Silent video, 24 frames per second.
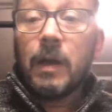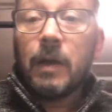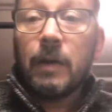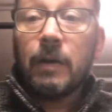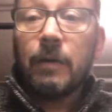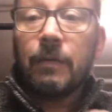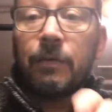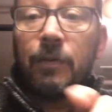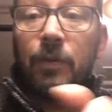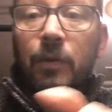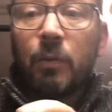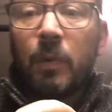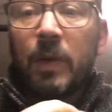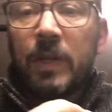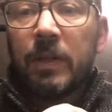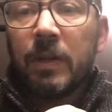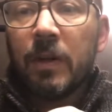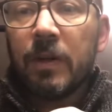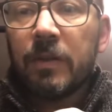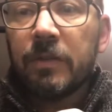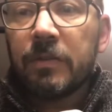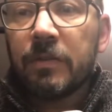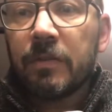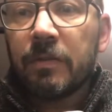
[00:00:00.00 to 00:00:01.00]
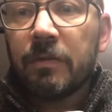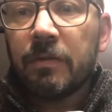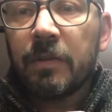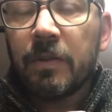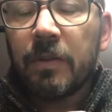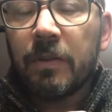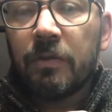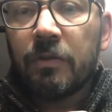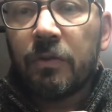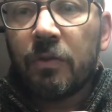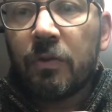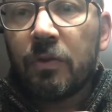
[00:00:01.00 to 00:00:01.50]
For the windows and
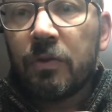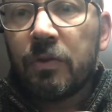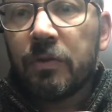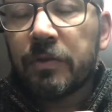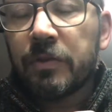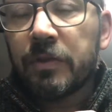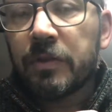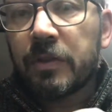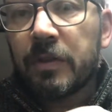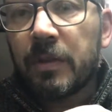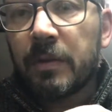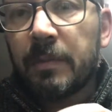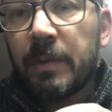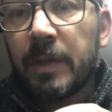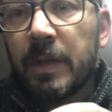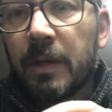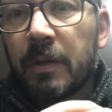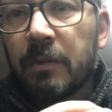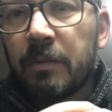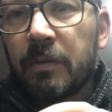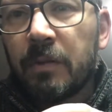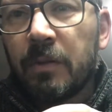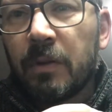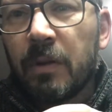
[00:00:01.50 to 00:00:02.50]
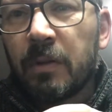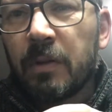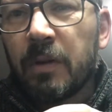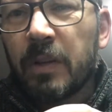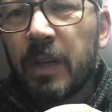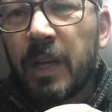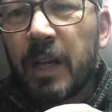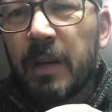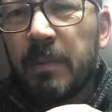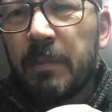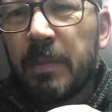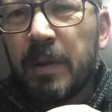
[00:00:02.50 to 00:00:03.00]
the doors, I mean, I'm going to
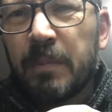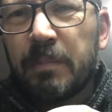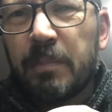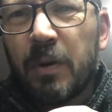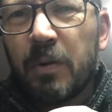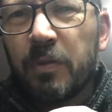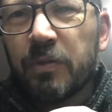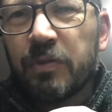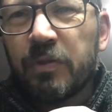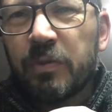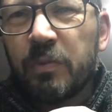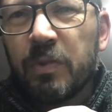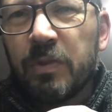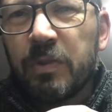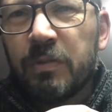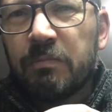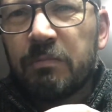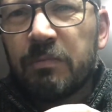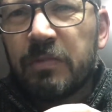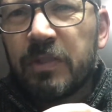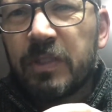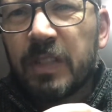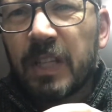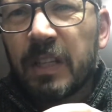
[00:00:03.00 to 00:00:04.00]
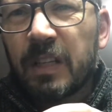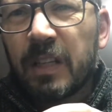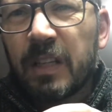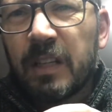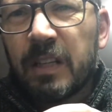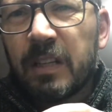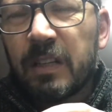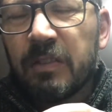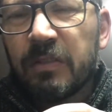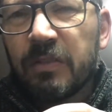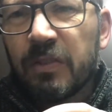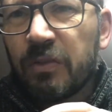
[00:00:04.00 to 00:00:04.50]
get a bit of balsa wood, stick that
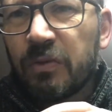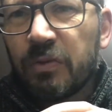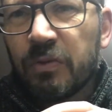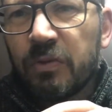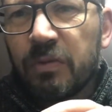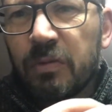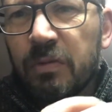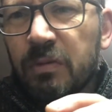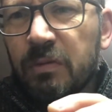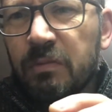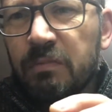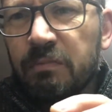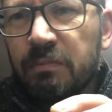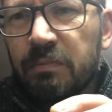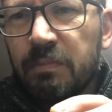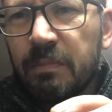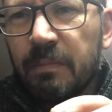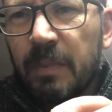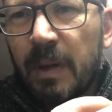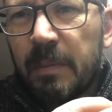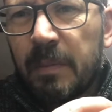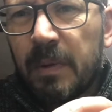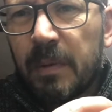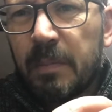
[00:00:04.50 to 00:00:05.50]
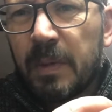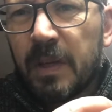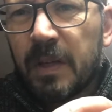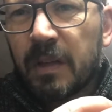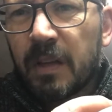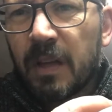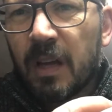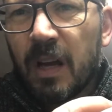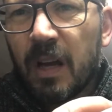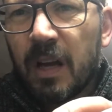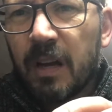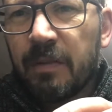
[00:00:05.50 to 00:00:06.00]
in as a door, maybe a bit of
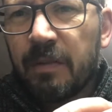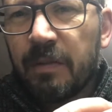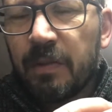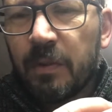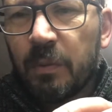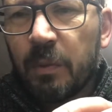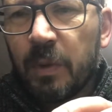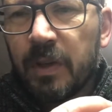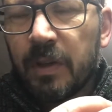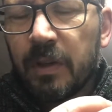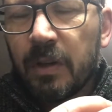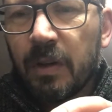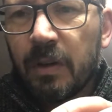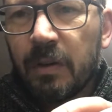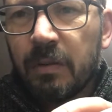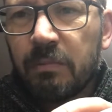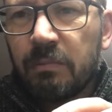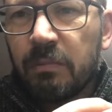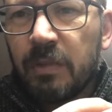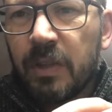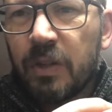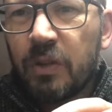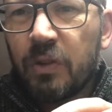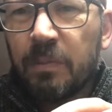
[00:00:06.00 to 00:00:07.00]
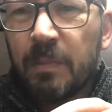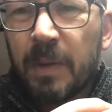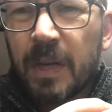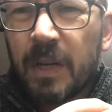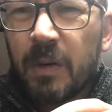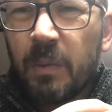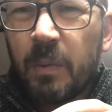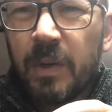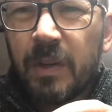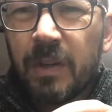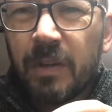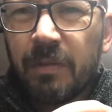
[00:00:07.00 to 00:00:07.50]
card for the window. You could make a
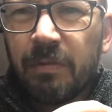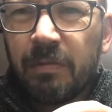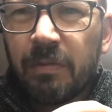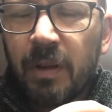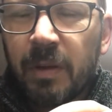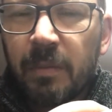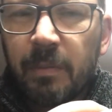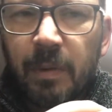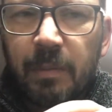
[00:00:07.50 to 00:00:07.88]
window frame.